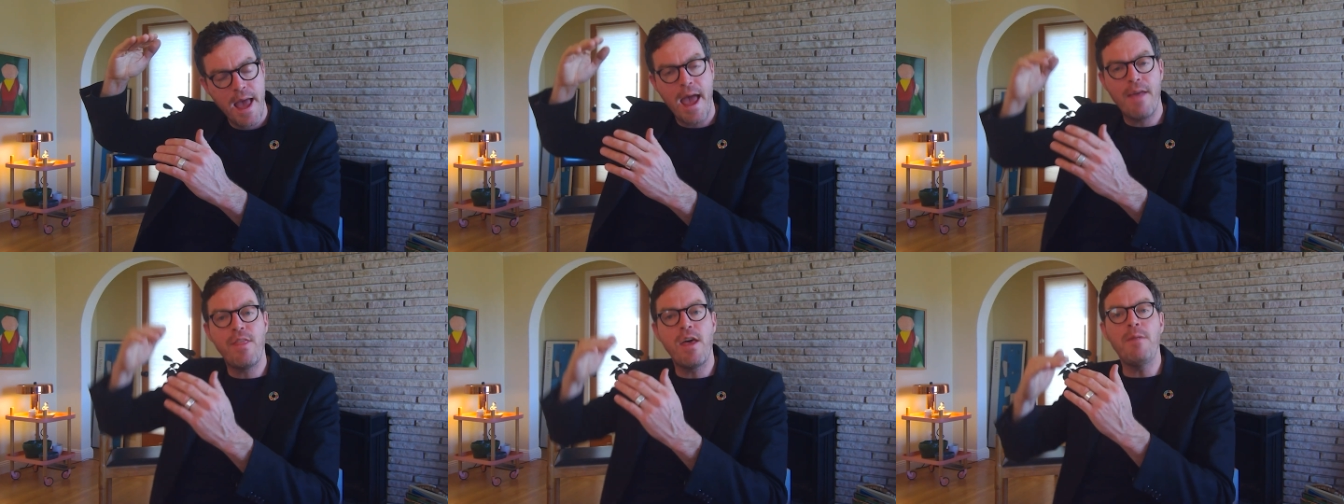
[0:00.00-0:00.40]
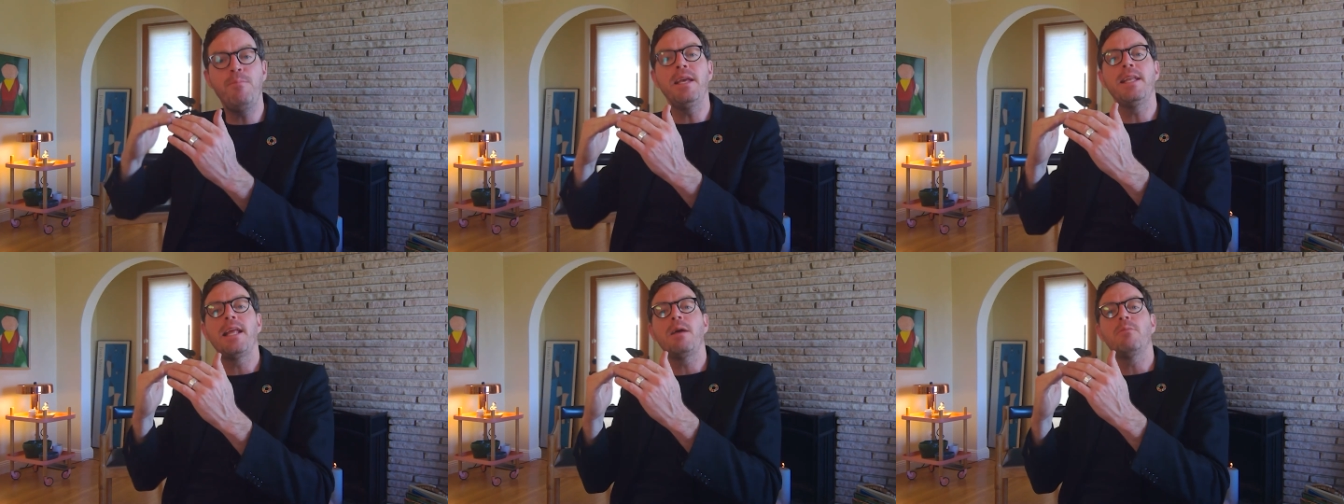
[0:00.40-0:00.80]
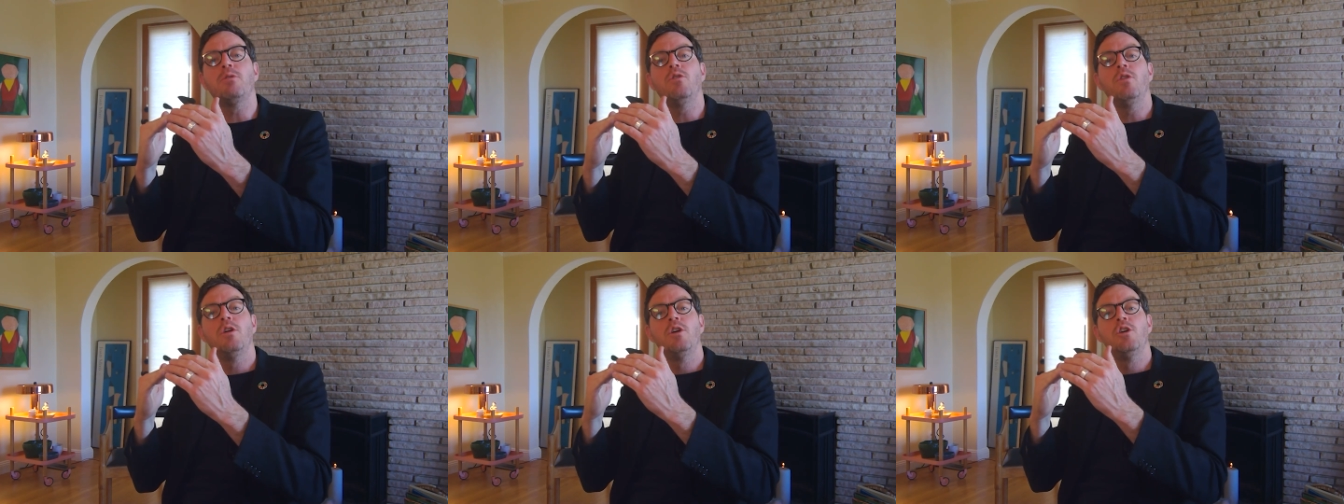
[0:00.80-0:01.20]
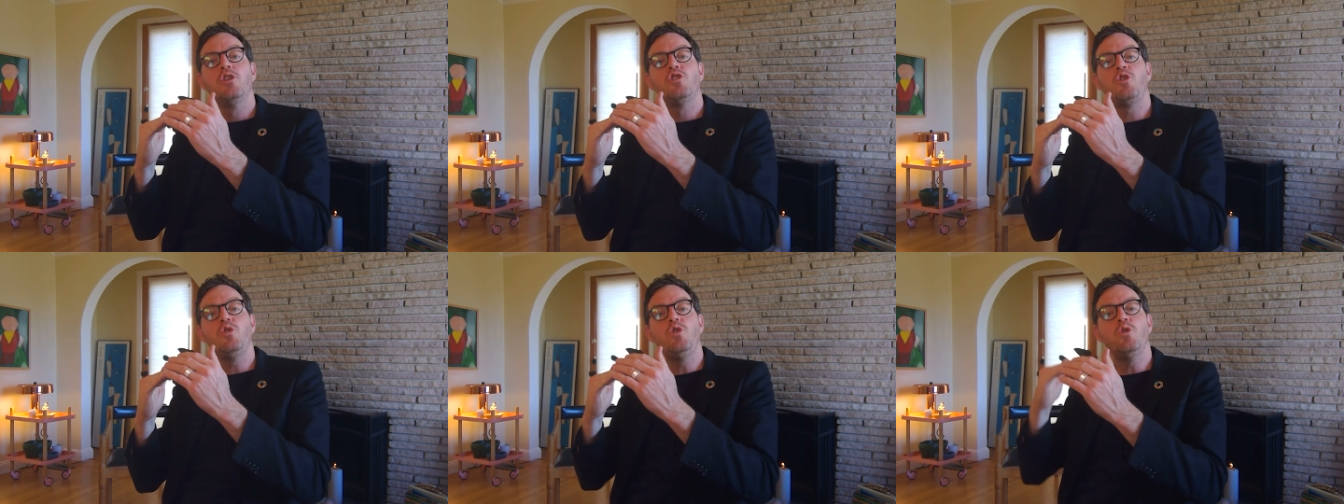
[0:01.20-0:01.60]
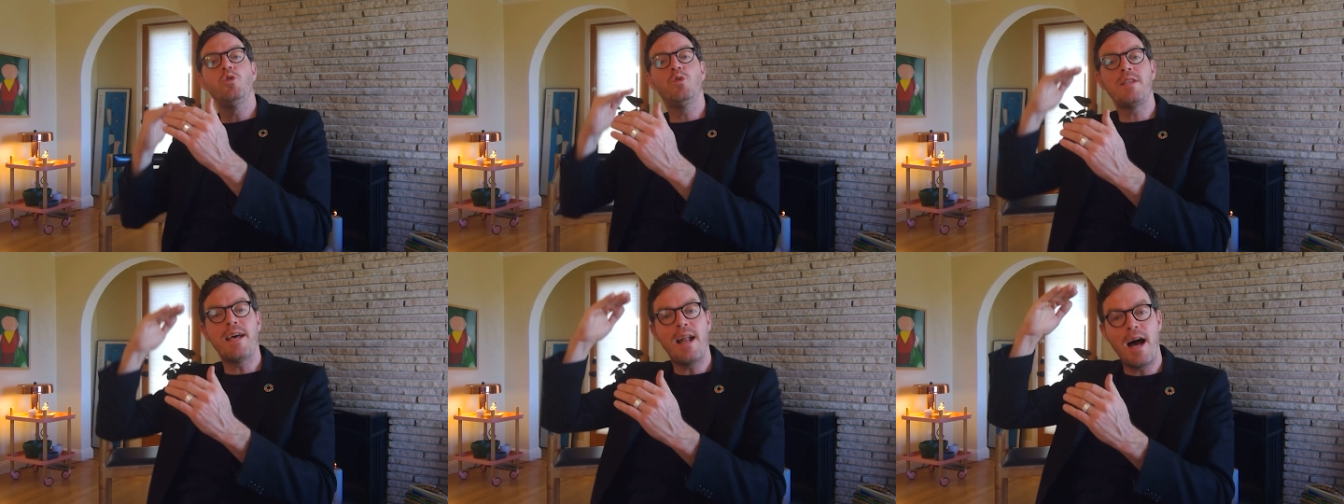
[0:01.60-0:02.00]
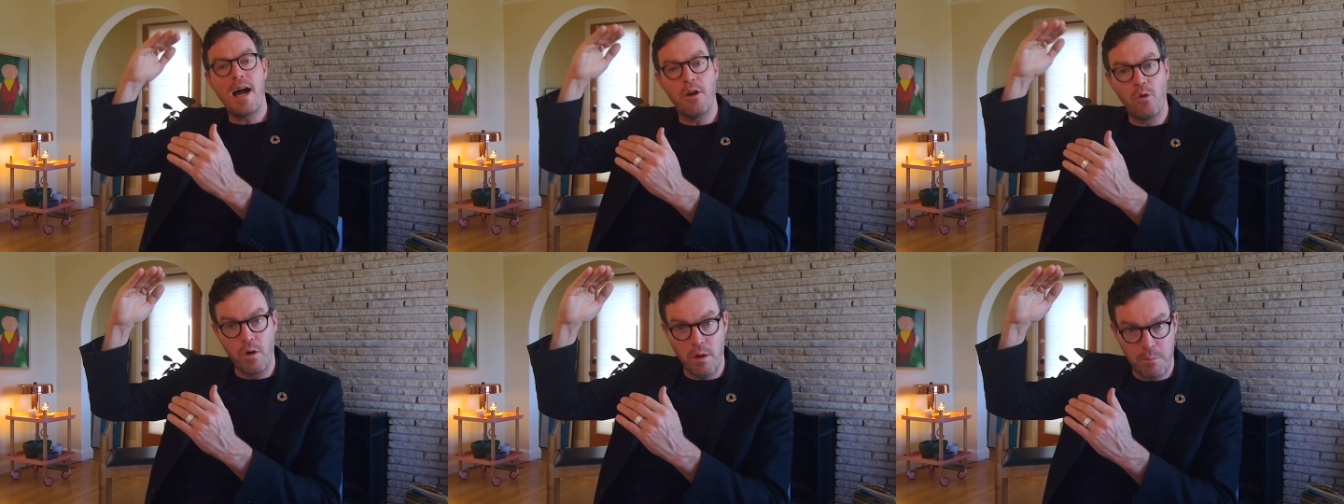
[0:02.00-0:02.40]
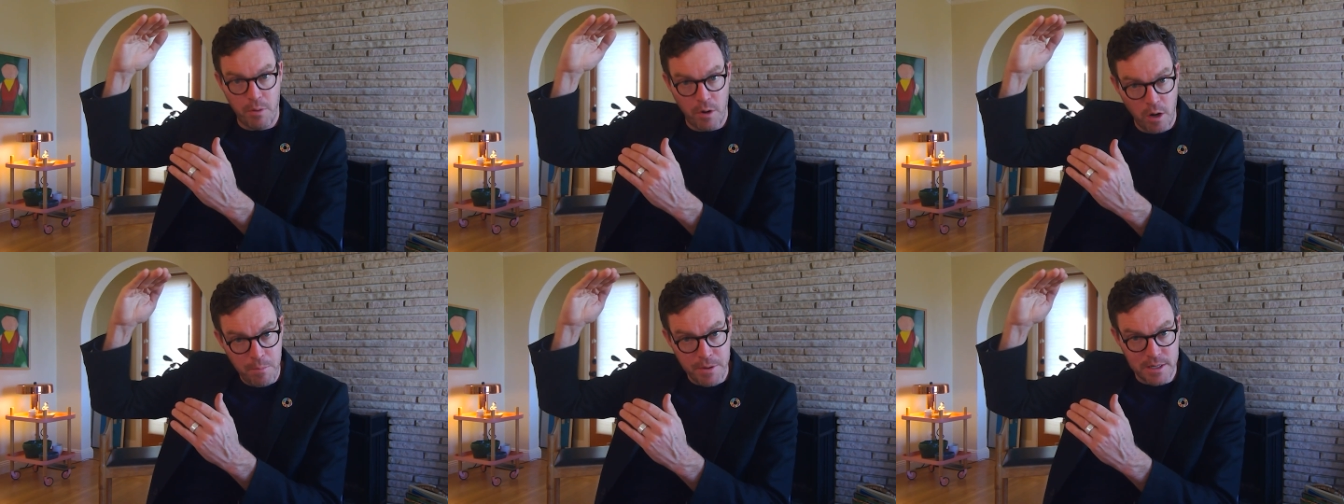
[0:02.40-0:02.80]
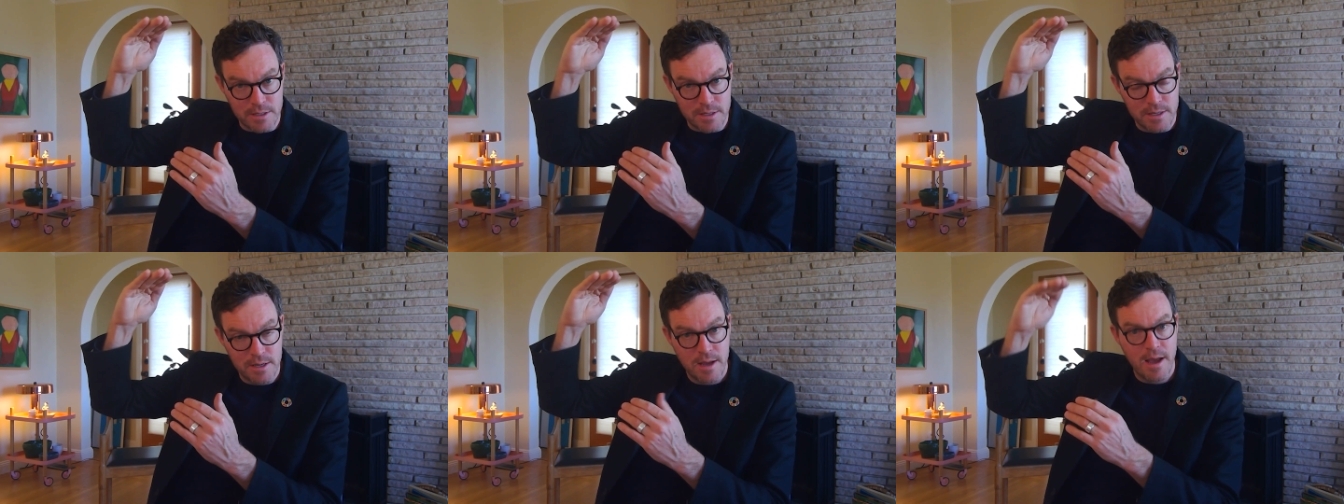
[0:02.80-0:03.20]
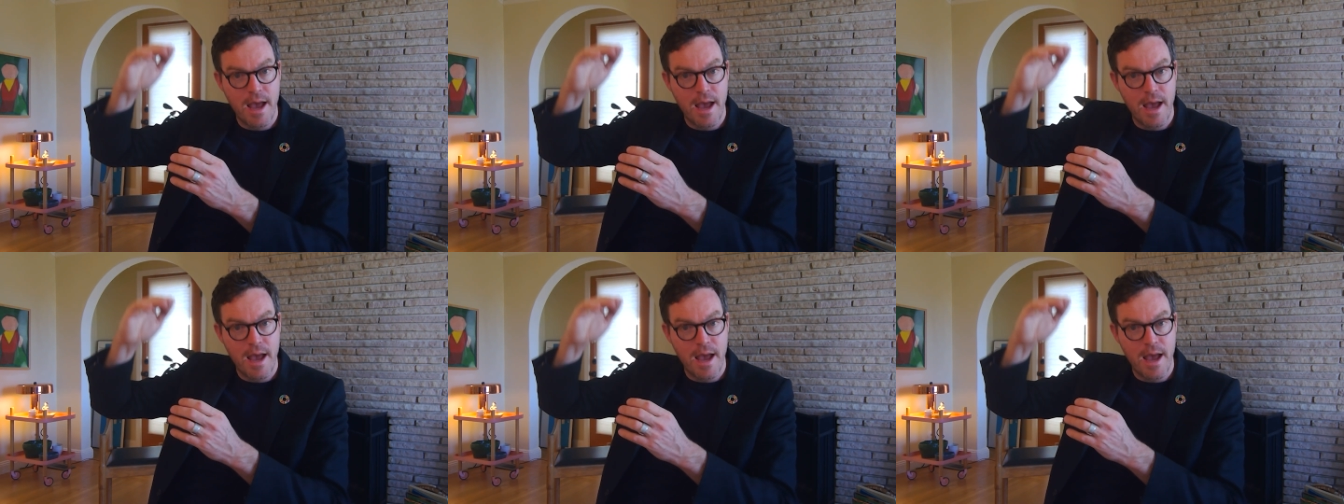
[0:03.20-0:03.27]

And then being able to use that higher order purpose